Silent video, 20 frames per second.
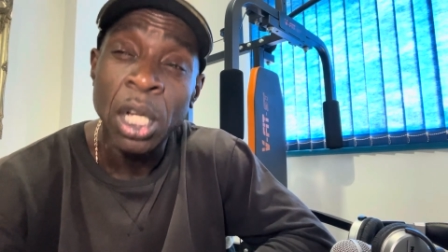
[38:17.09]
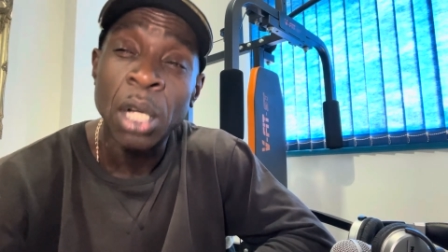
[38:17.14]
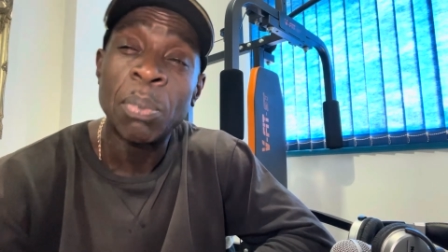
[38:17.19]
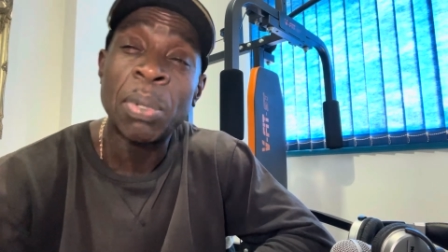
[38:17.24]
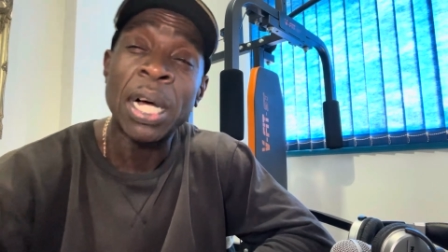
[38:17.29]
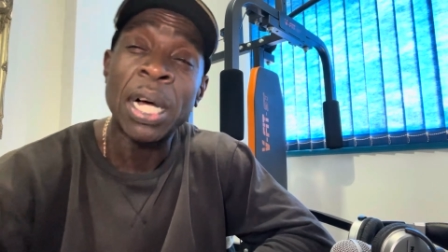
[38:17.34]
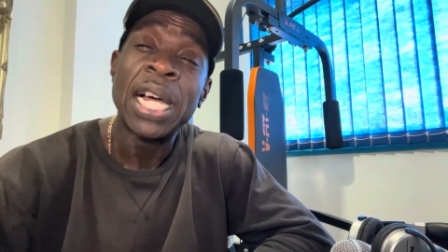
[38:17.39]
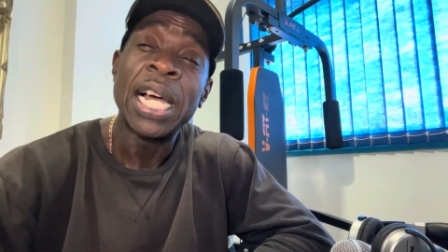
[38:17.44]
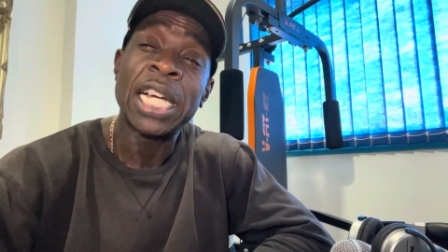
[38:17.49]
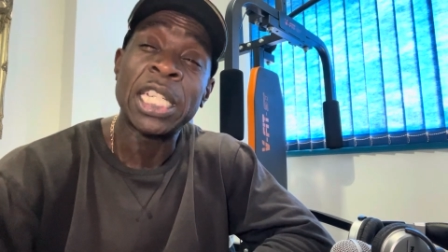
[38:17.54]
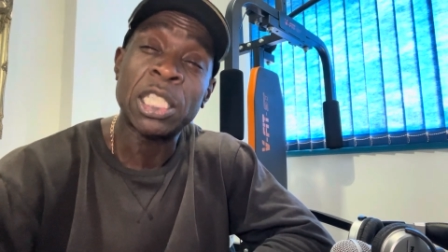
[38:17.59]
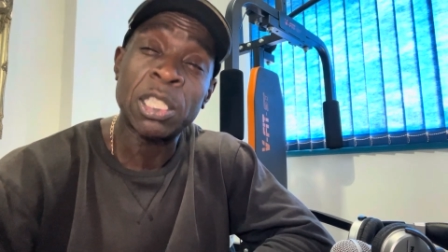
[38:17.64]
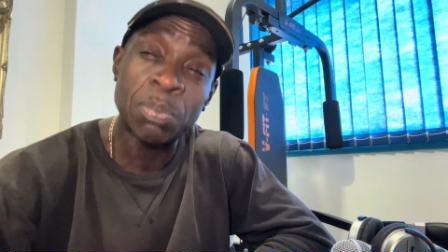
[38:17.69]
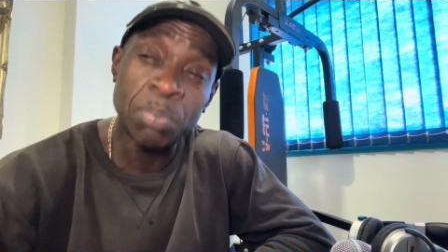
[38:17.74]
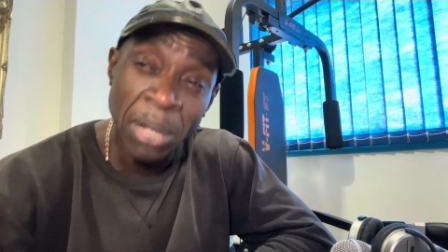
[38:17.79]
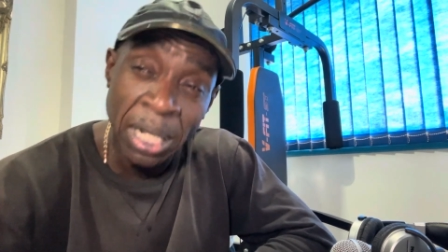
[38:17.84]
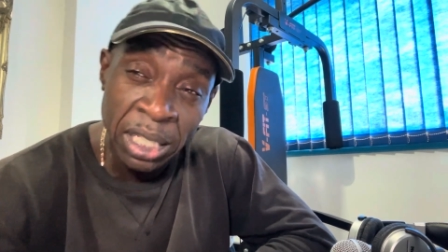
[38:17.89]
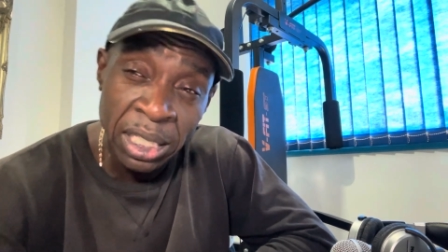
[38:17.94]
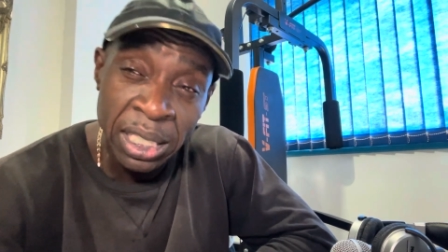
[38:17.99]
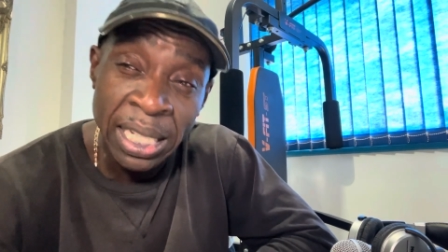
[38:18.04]
but
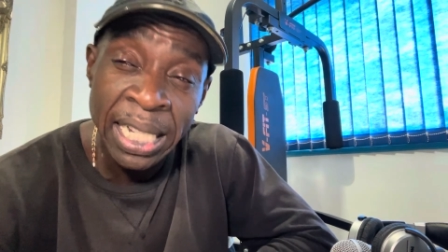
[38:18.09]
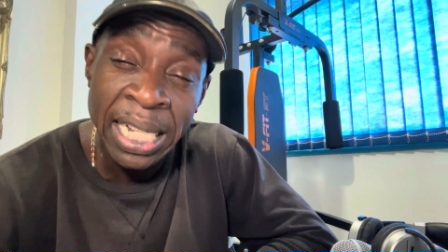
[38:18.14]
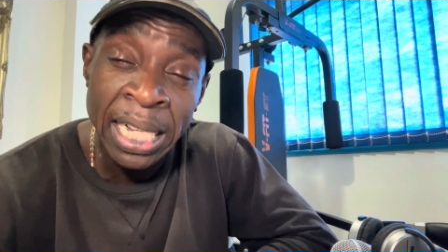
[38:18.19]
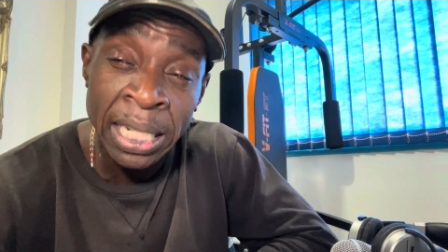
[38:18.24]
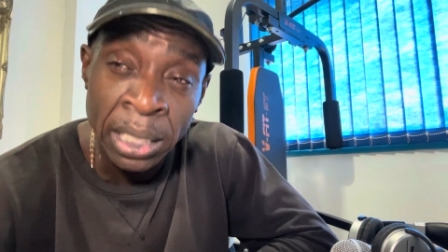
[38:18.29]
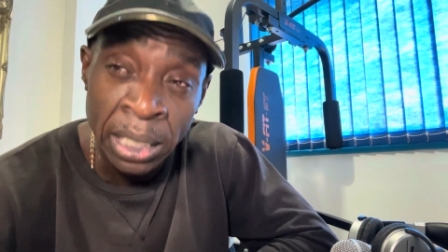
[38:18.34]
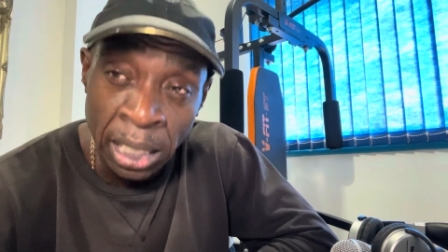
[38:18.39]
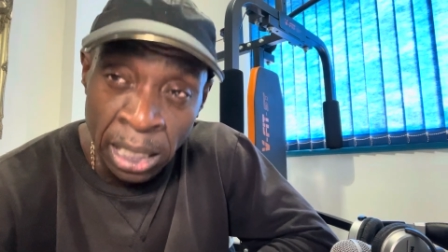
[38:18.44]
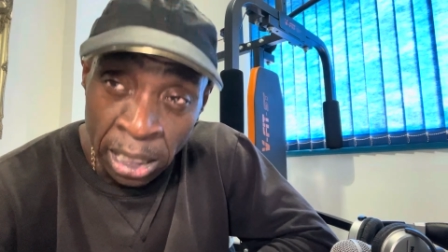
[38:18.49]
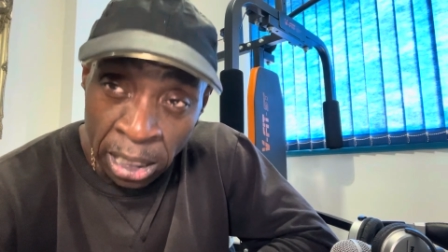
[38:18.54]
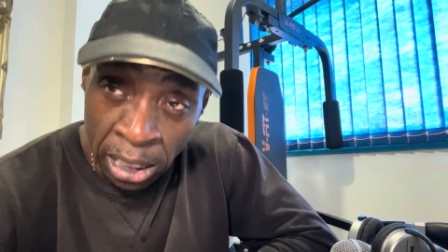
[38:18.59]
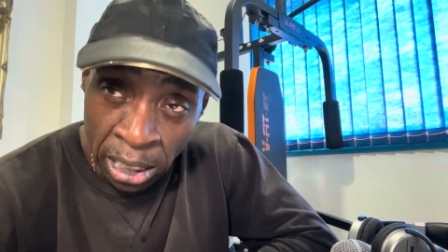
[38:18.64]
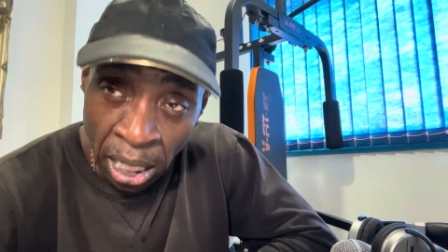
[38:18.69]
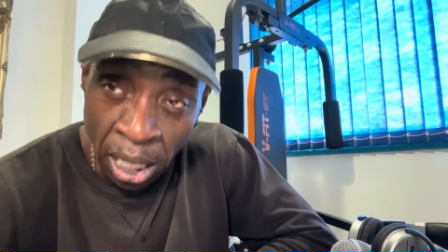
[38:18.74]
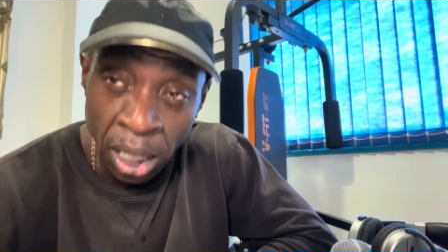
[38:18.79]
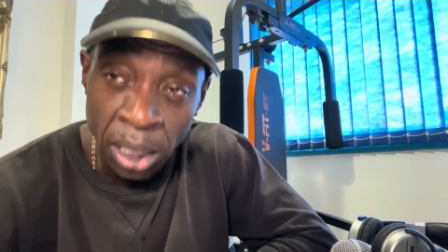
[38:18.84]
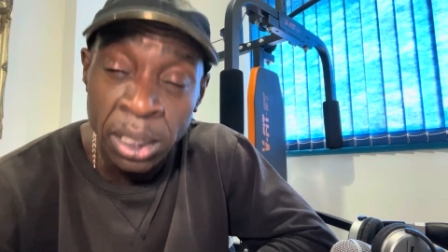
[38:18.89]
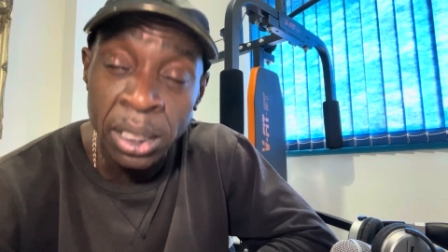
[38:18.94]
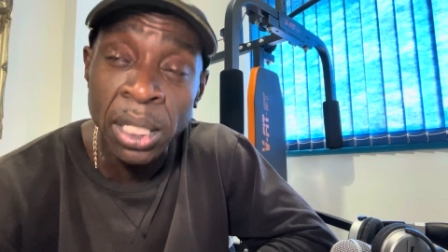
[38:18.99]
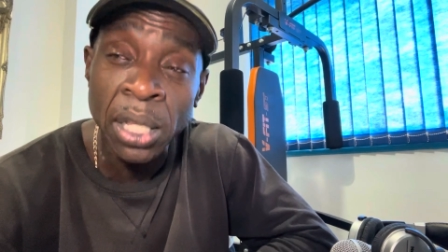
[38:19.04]
especially in the
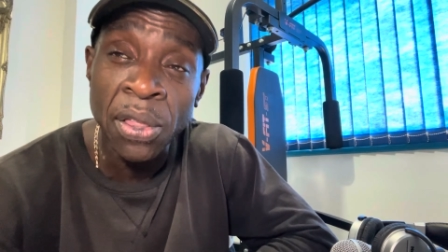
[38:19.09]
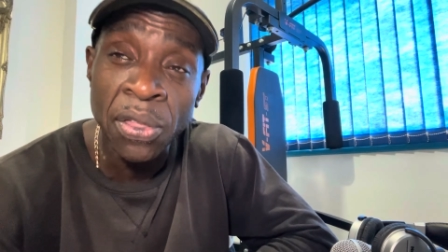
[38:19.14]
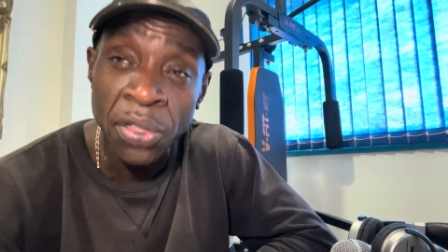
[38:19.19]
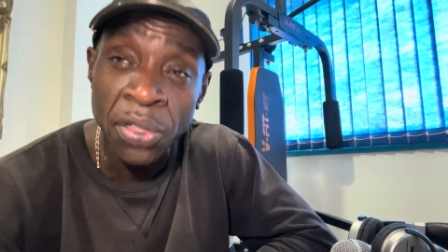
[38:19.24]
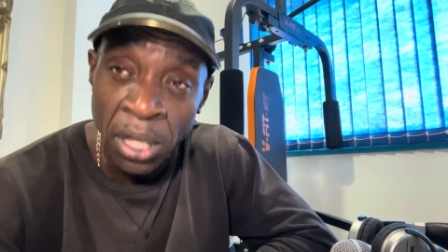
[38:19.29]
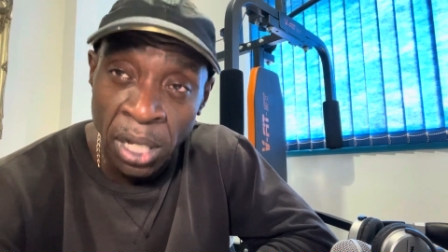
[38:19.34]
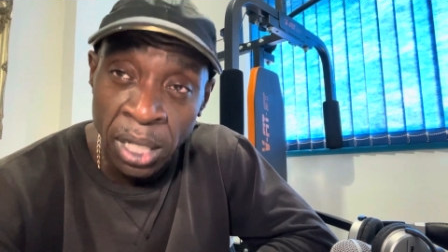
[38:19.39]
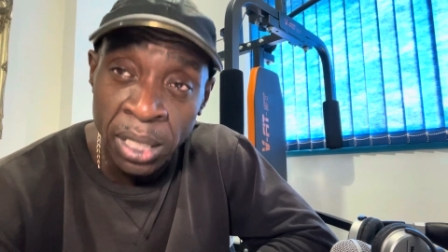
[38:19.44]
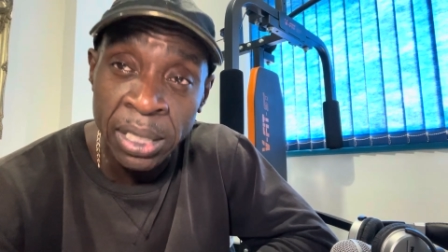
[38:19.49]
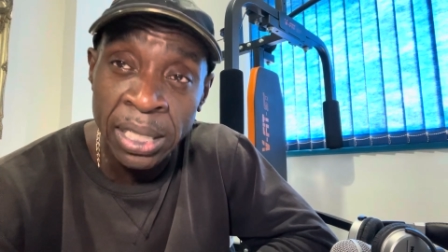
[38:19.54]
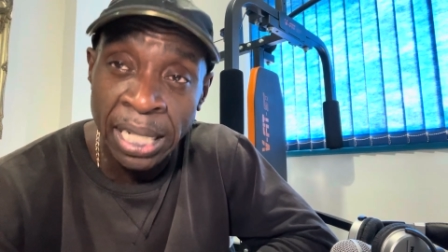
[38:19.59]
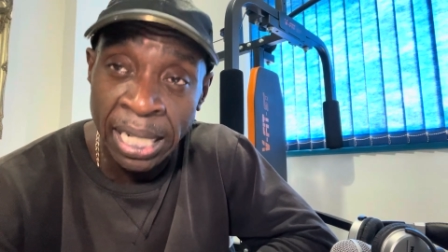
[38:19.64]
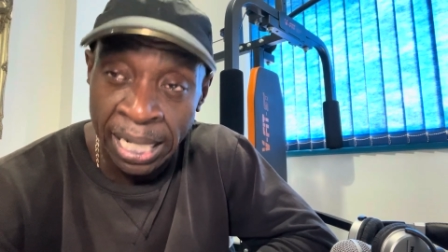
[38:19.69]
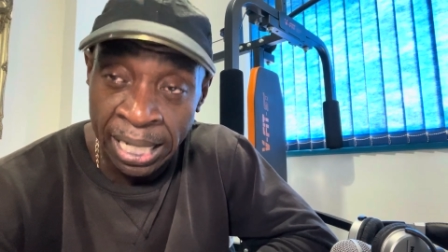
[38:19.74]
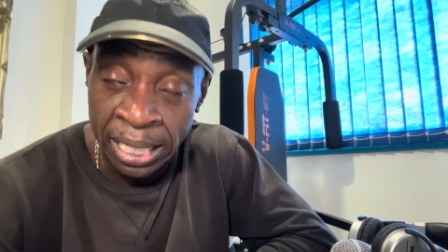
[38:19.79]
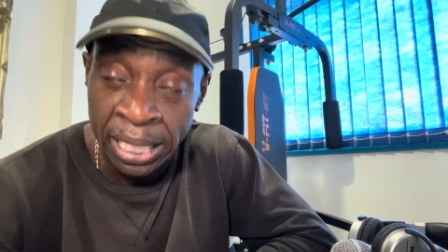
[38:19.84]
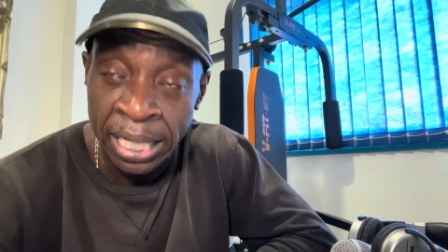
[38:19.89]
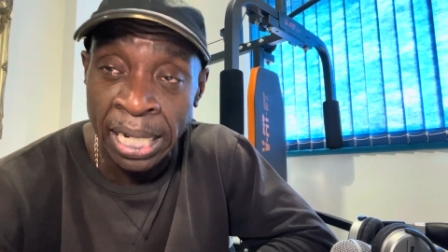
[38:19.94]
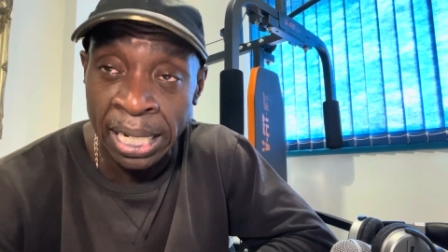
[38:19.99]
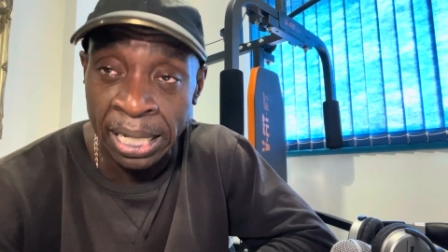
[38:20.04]
last
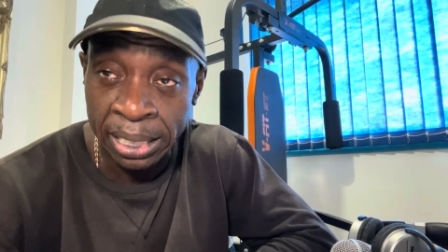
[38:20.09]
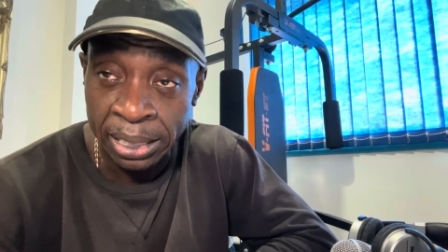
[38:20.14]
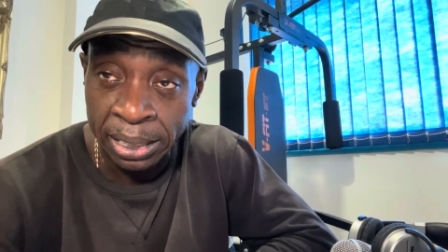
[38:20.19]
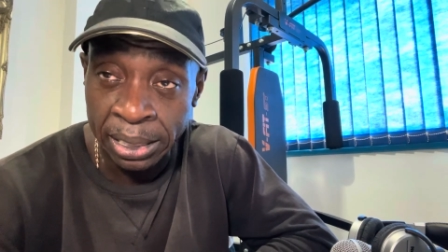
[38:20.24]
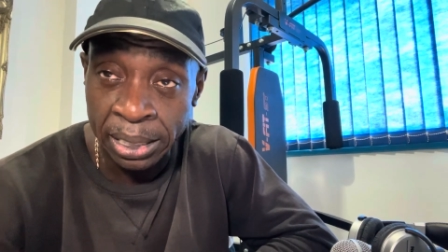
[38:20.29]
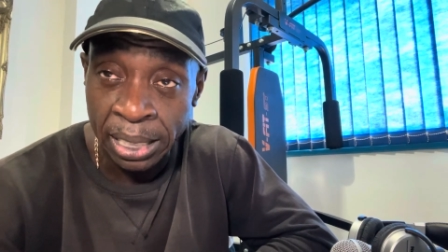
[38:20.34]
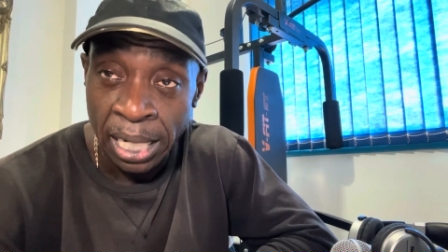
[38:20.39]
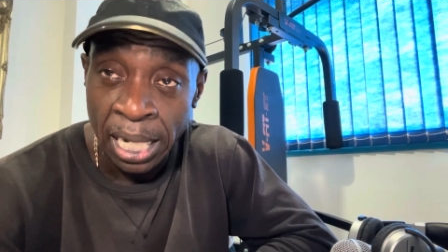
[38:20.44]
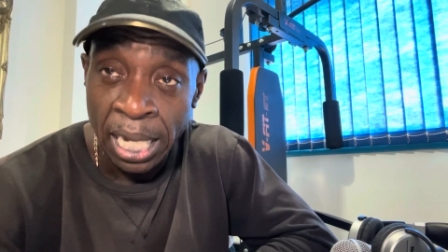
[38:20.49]
13 years.